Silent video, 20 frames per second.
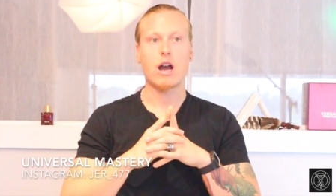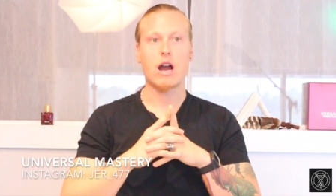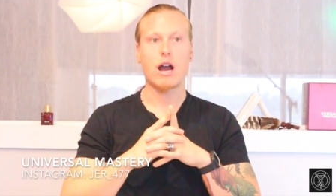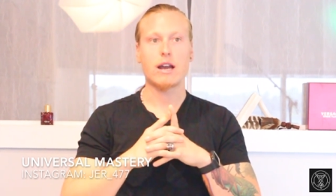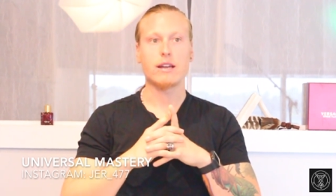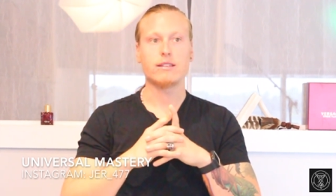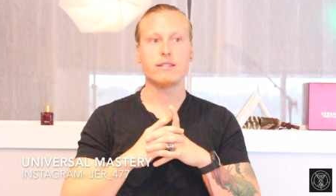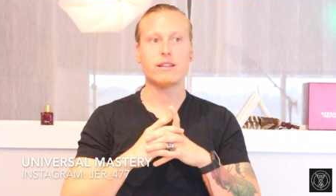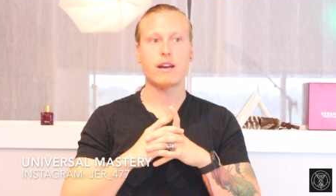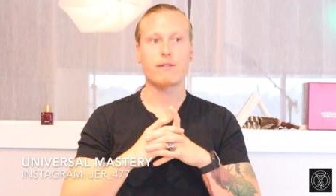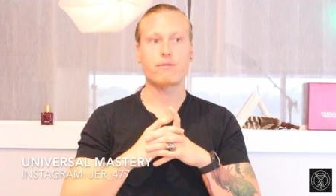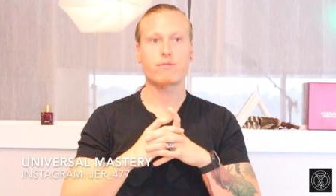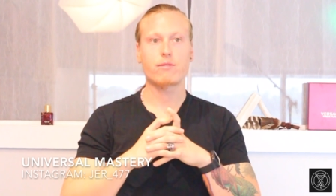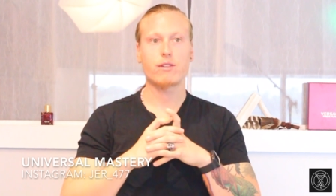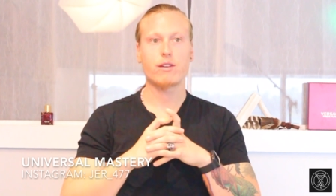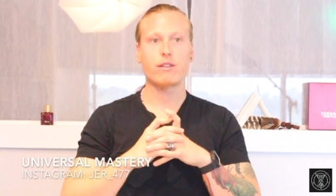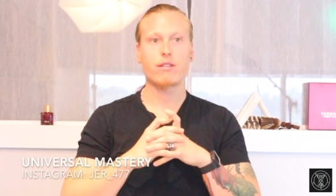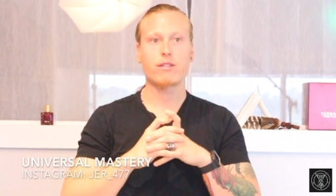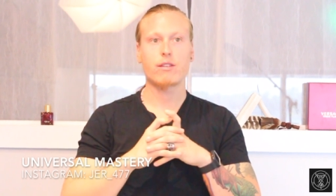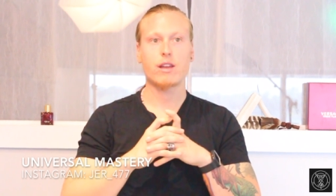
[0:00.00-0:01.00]
I
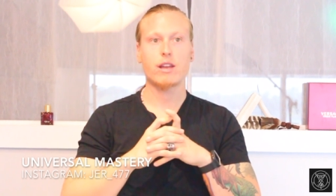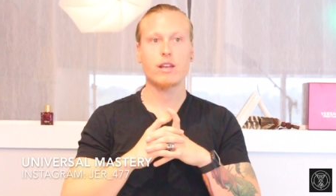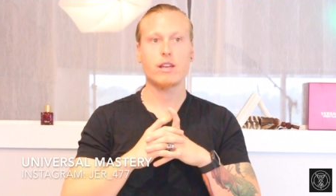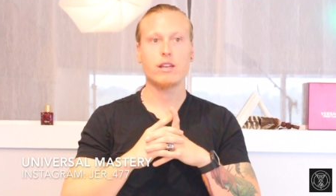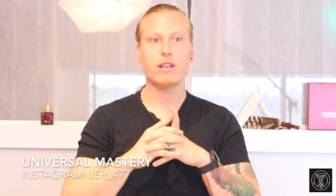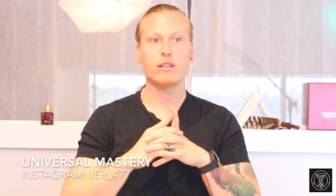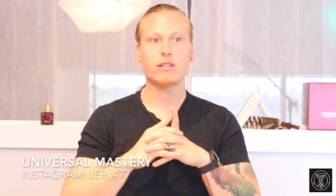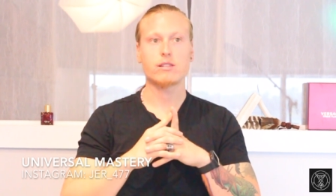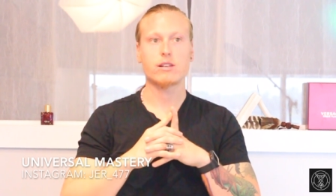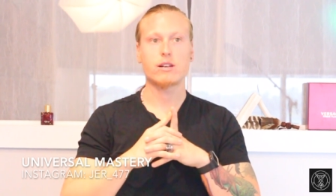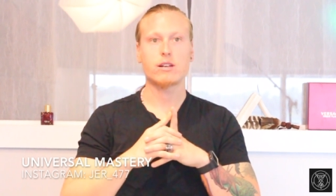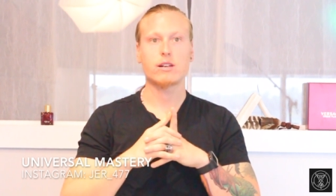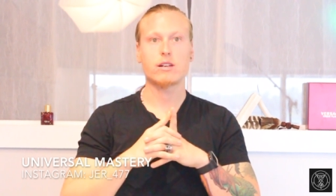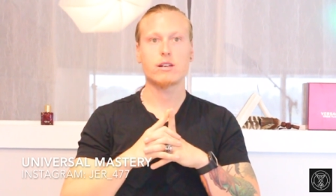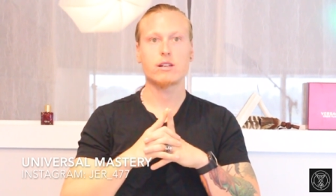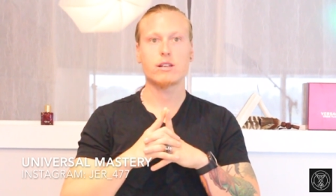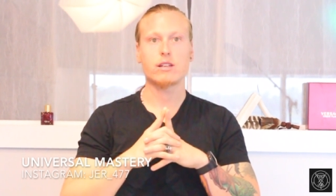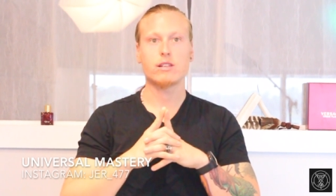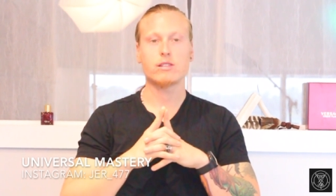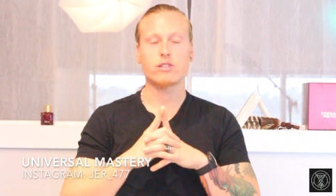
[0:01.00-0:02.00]
definitely think he's
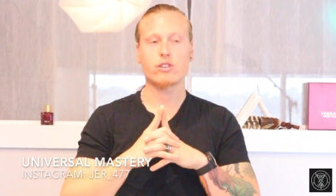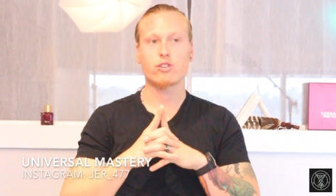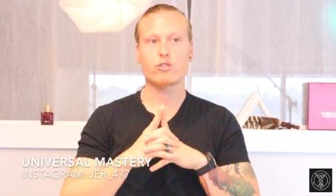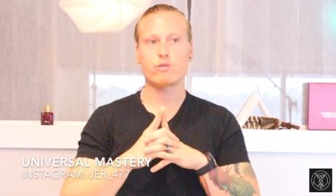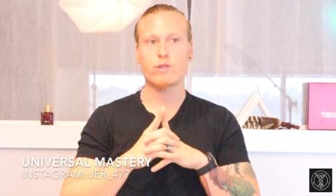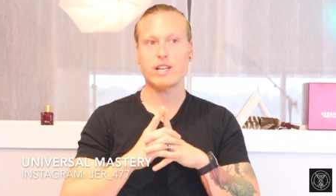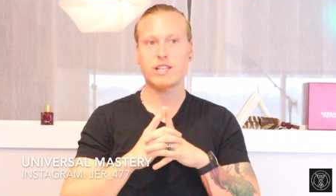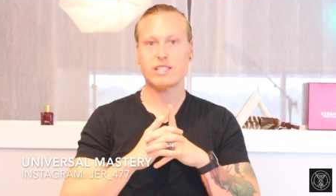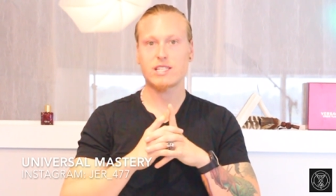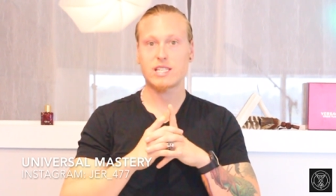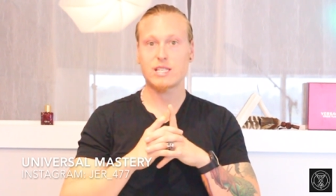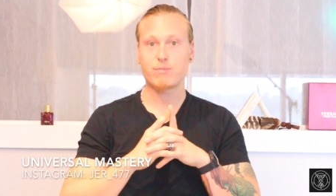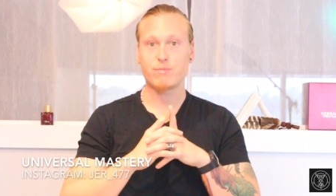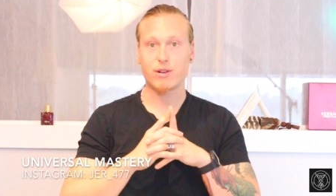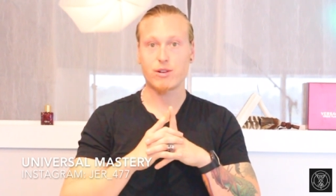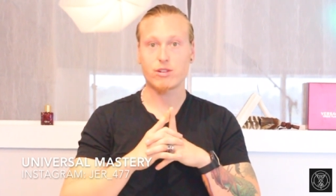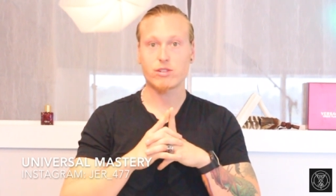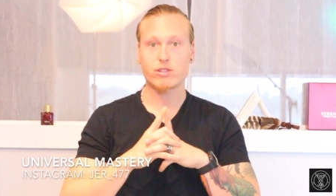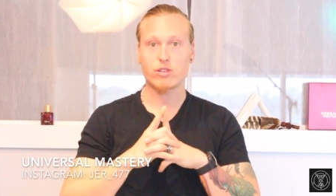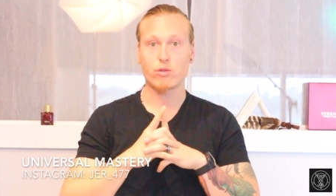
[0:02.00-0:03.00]
a he's a great
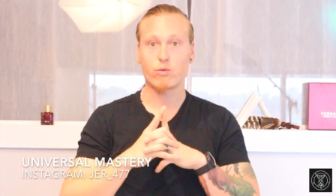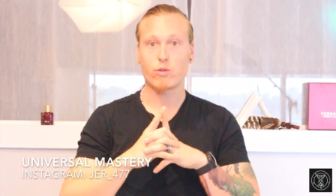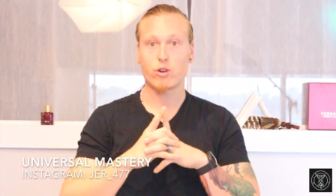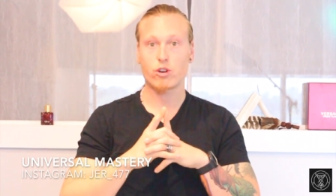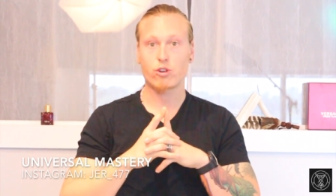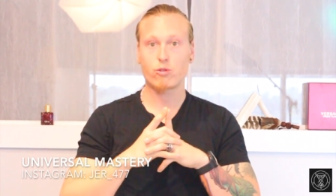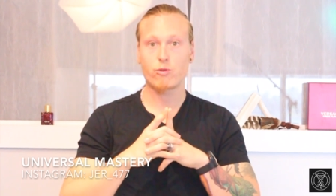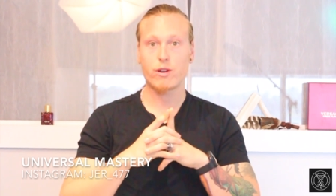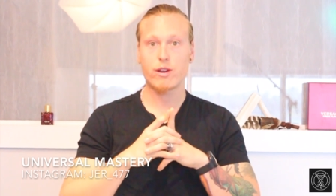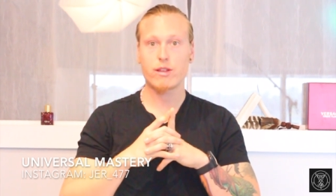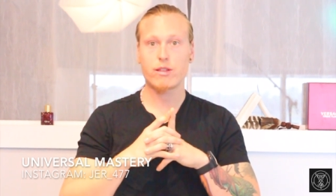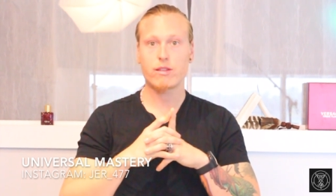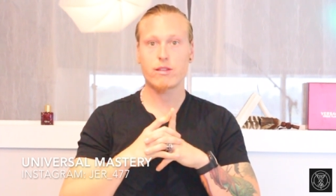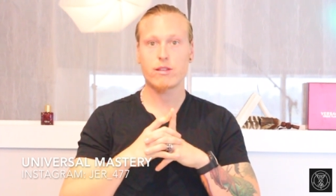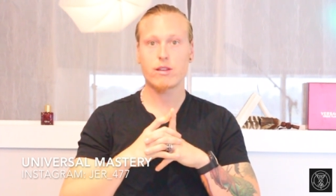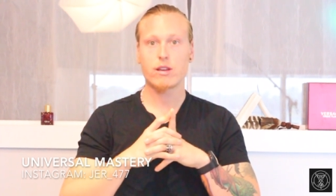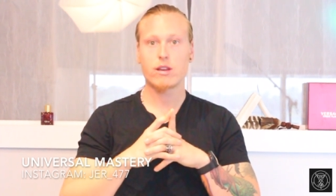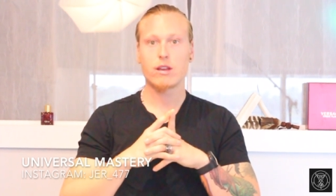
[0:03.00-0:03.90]
spirit to work with.